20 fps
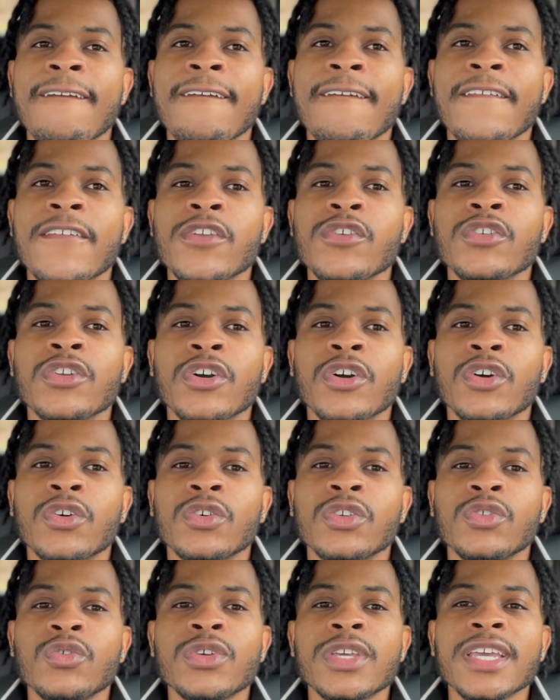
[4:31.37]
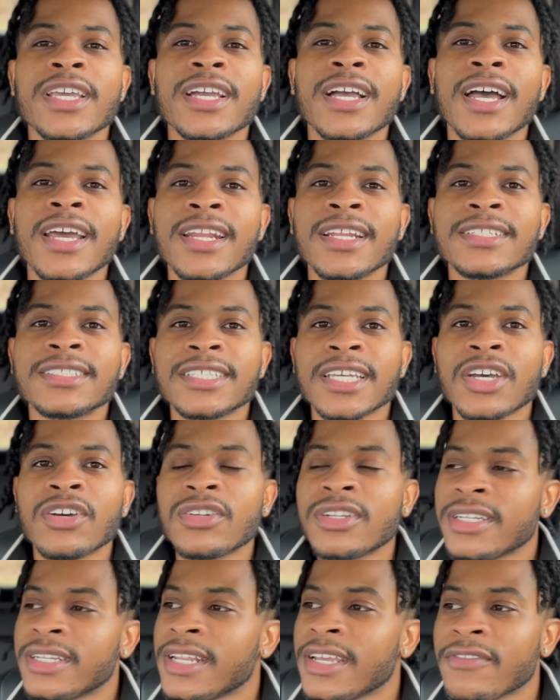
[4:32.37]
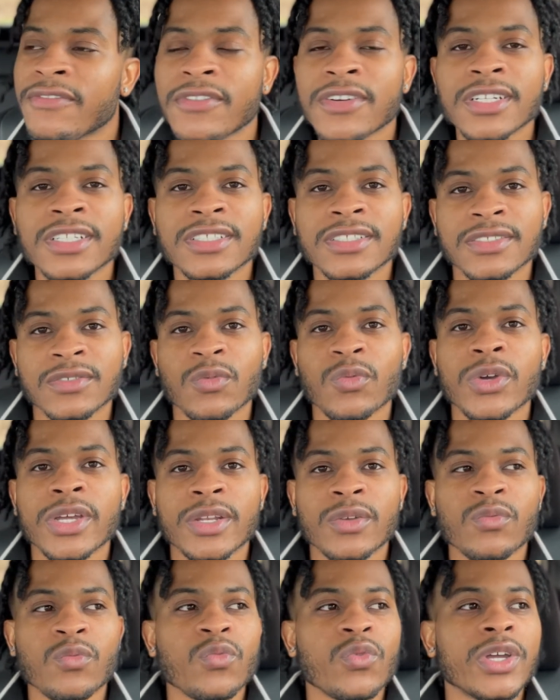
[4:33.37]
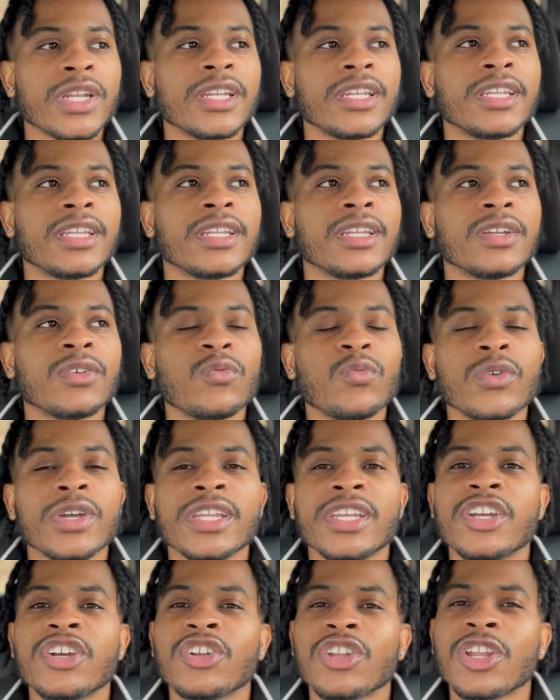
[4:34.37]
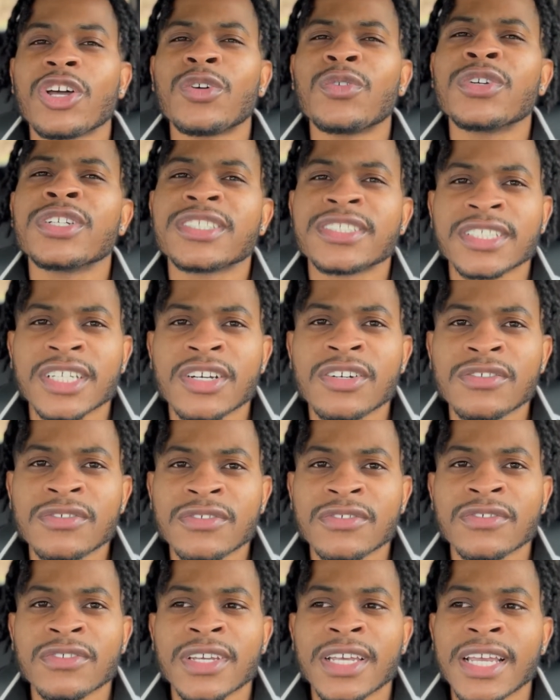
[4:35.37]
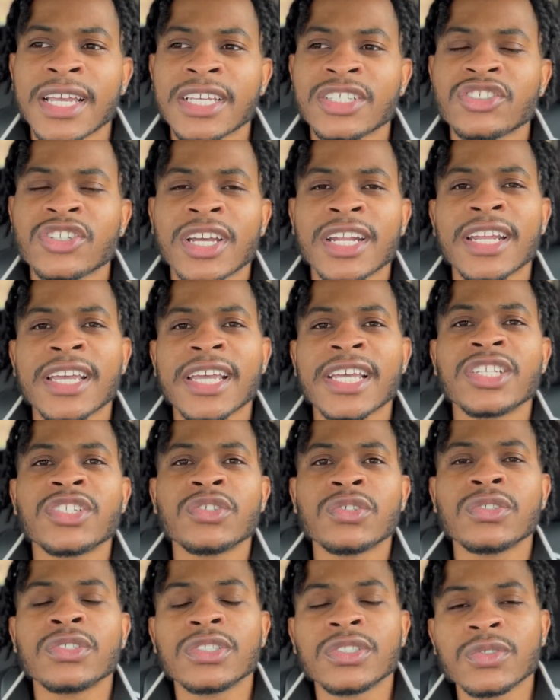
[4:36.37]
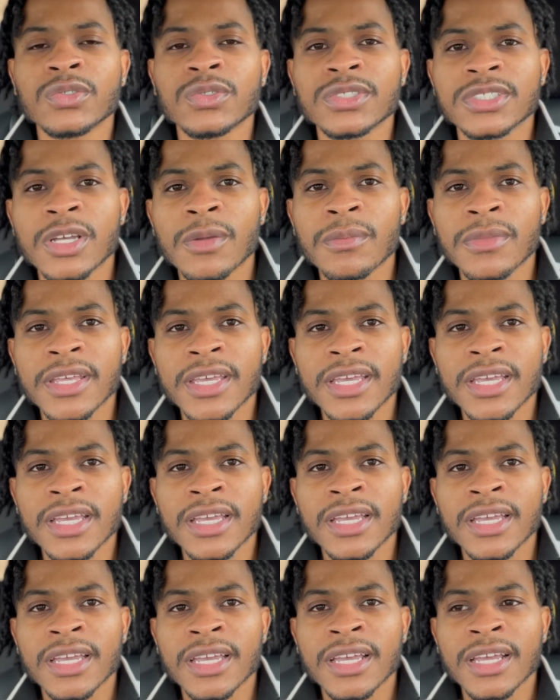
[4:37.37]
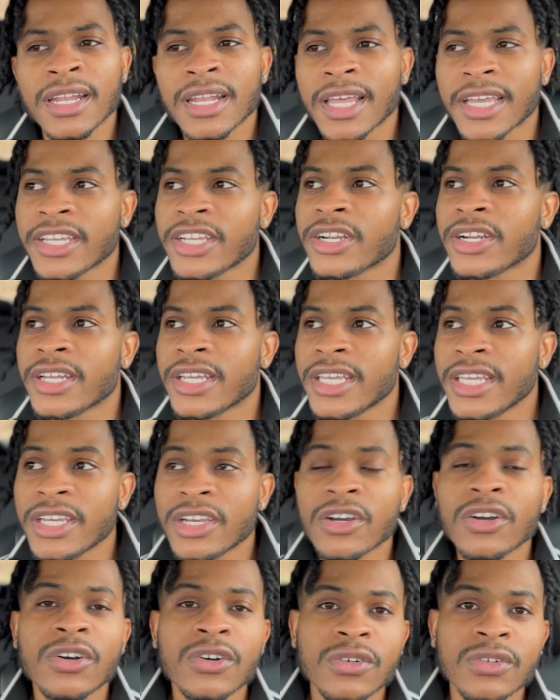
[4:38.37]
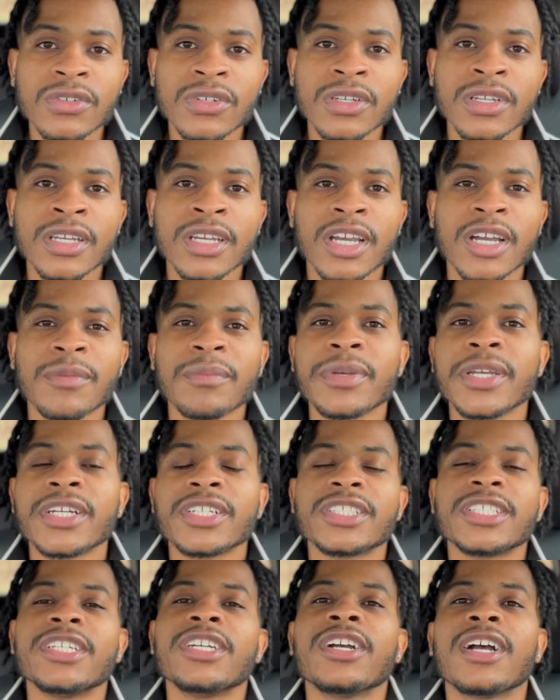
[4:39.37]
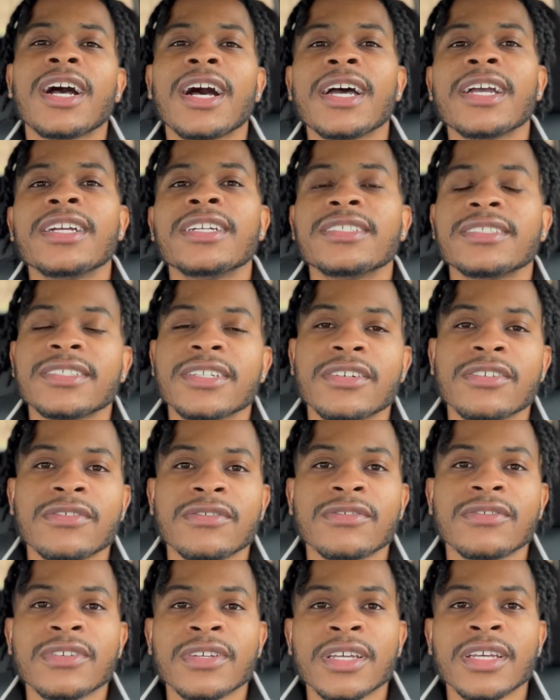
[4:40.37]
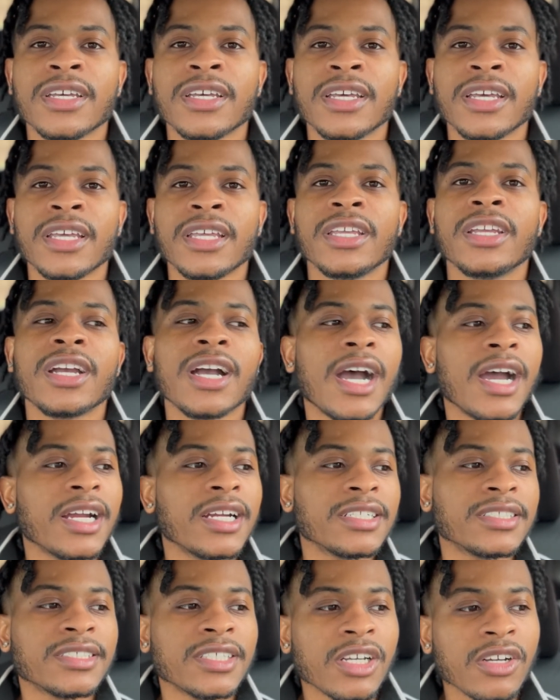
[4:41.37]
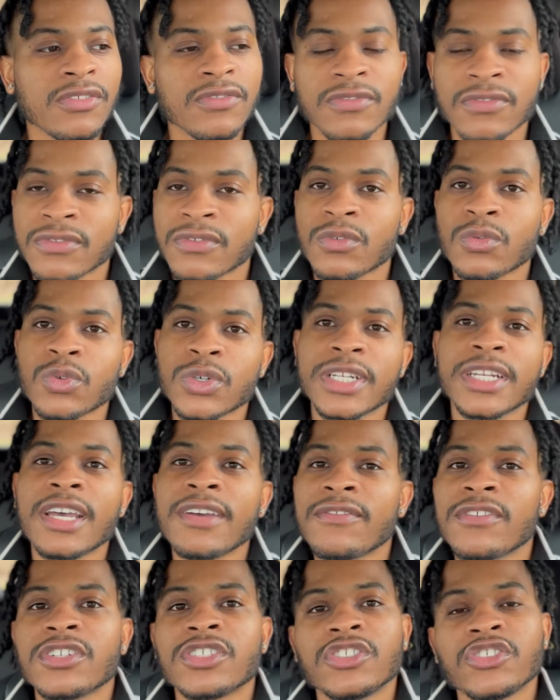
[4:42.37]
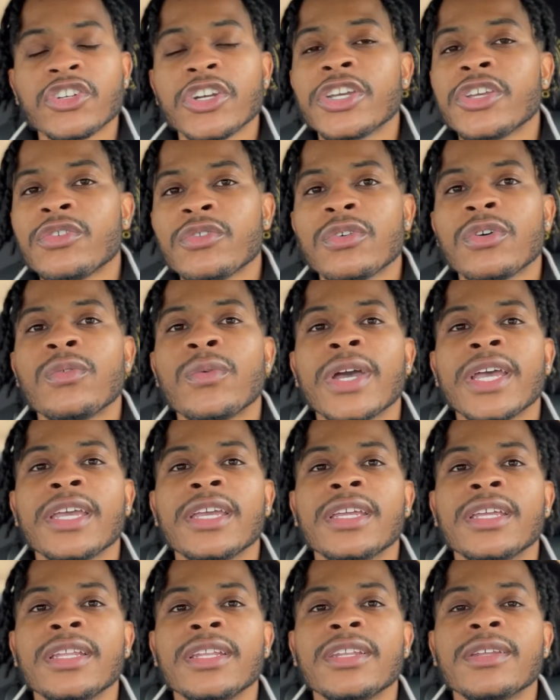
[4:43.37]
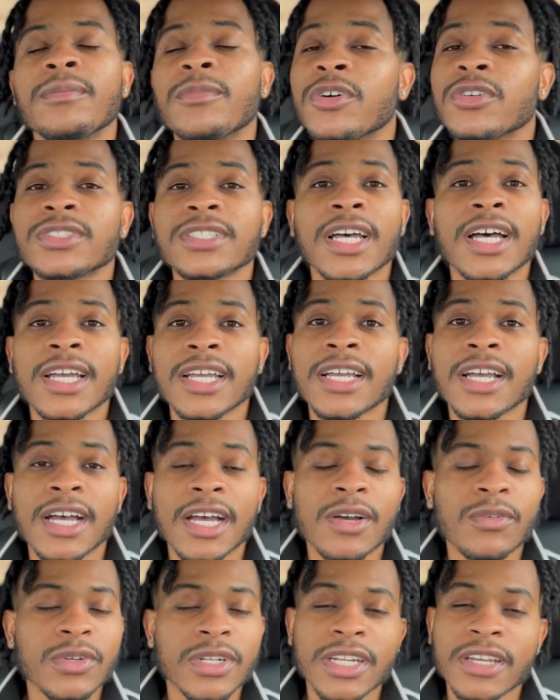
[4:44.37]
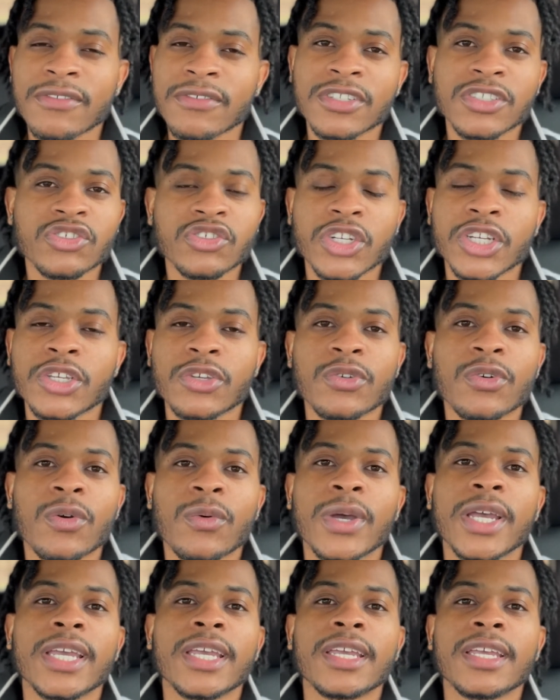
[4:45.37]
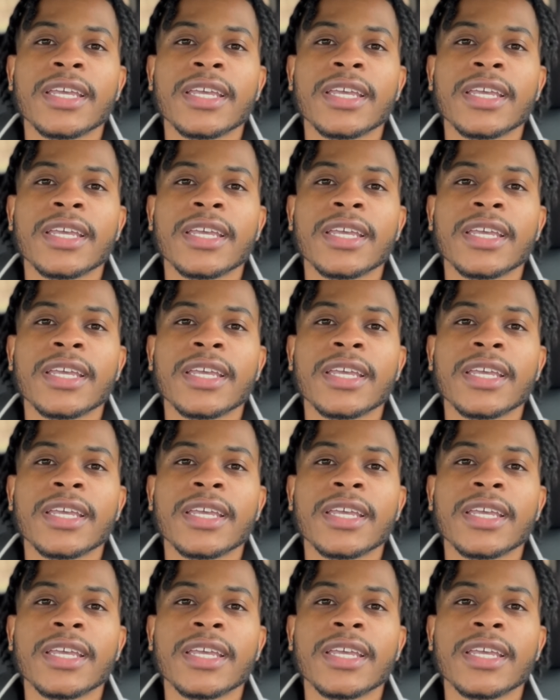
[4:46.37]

you know, you can kind of tell the difference when your lower self is trying to get you to do something, like your ego, compared to your higher self. Your higher self would never stray you away. The Most High God would never stray you away.